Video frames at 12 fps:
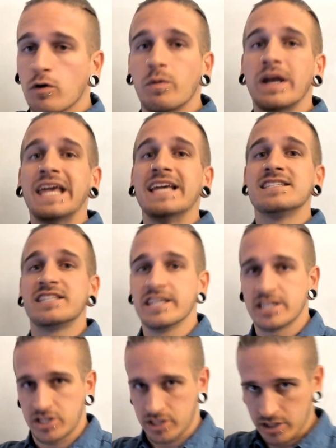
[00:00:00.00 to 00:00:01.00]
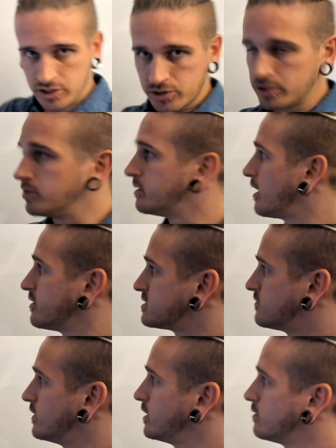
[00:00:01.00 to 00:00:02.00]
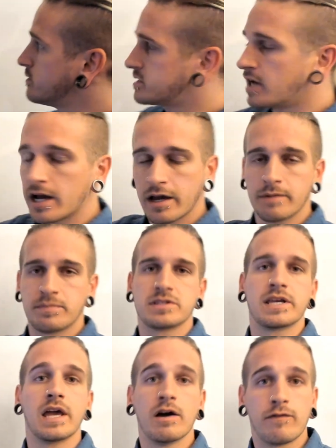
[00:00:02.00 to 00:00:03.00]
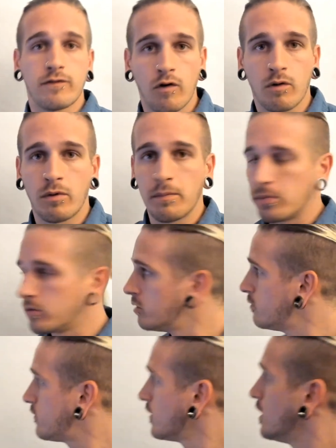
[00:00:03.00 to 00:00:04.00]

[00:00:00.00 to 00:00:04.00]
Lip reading: is this true. Now, this video is not going to present a formal proof.